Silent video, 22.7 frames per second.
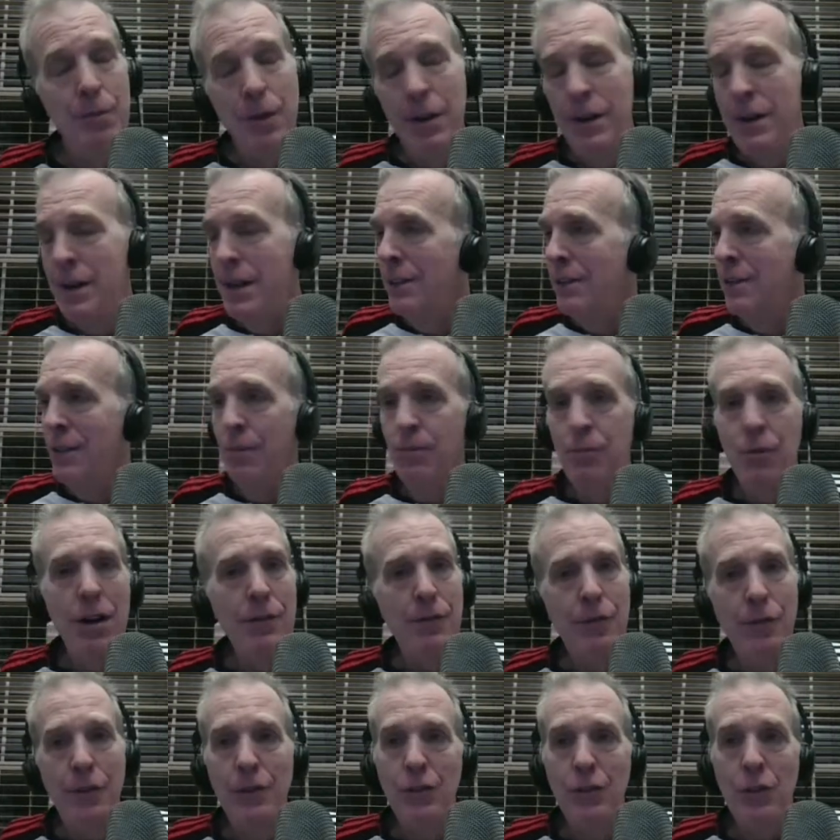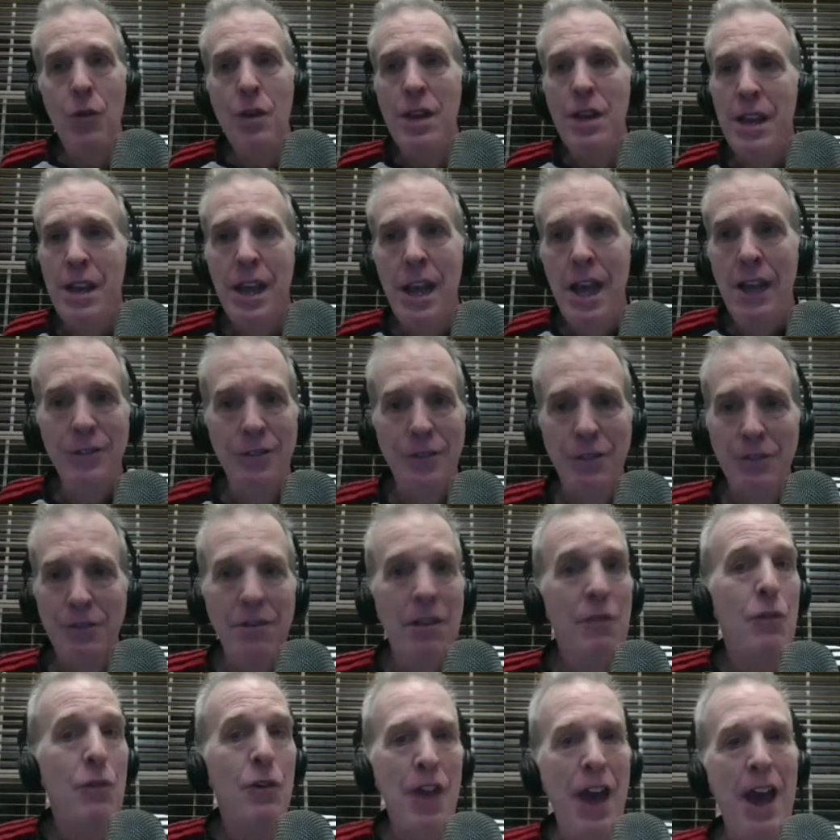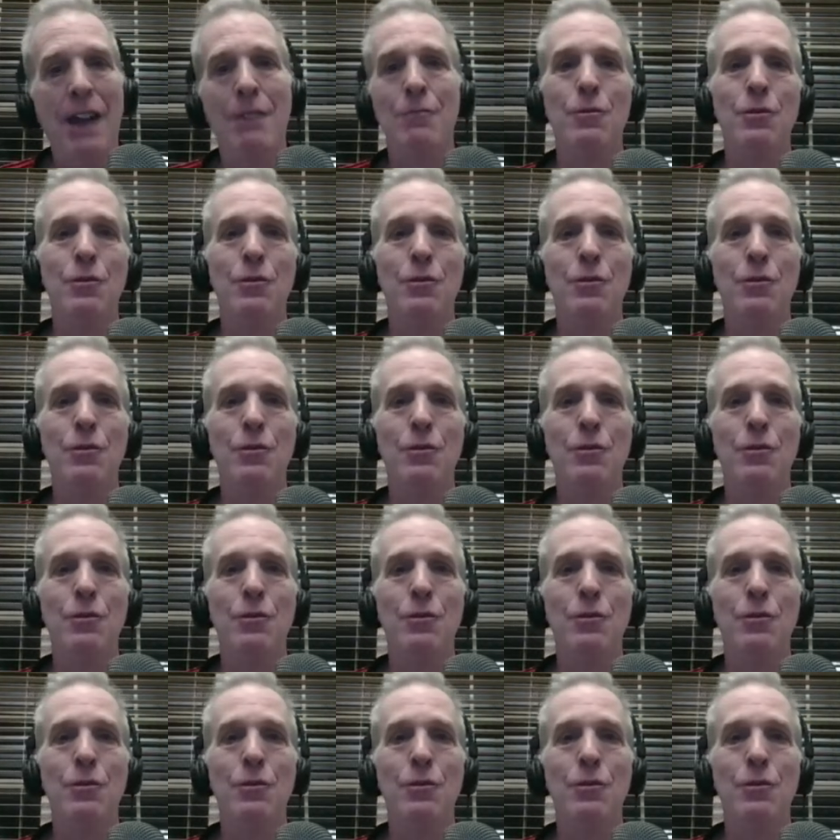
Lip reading: but he's at Brentford, so he has to live with that.